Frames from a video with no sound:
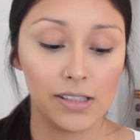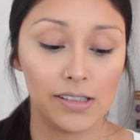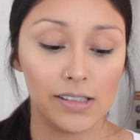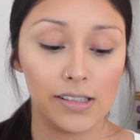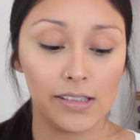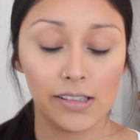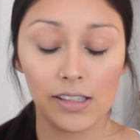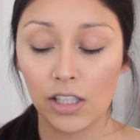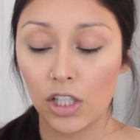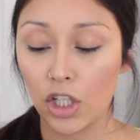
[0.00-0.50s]
This
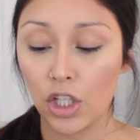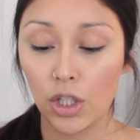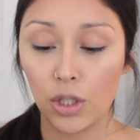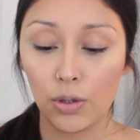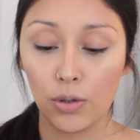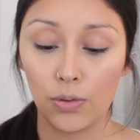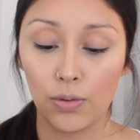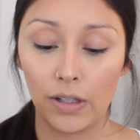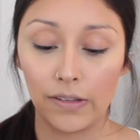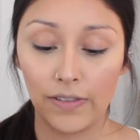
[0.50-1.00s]
isn't
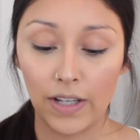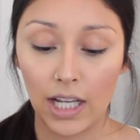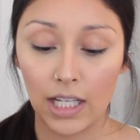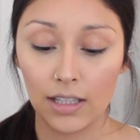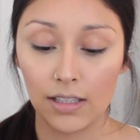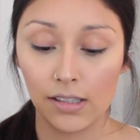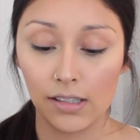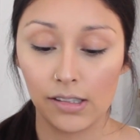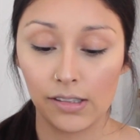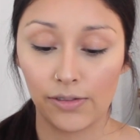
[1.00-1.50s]
new. I've
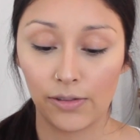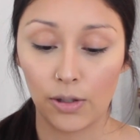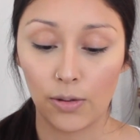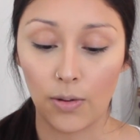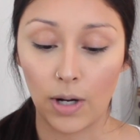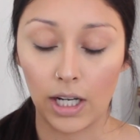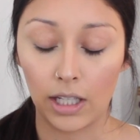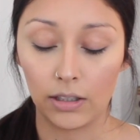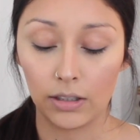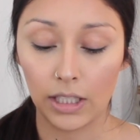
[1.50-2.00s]
had this for a
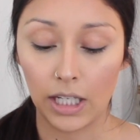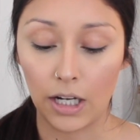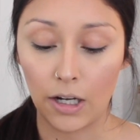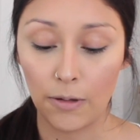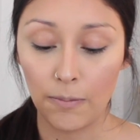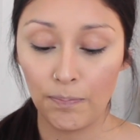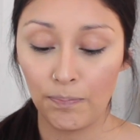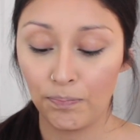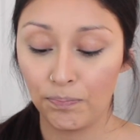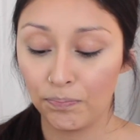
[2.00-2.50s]
while
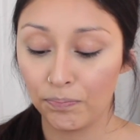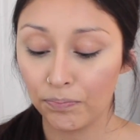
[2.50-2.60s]
now,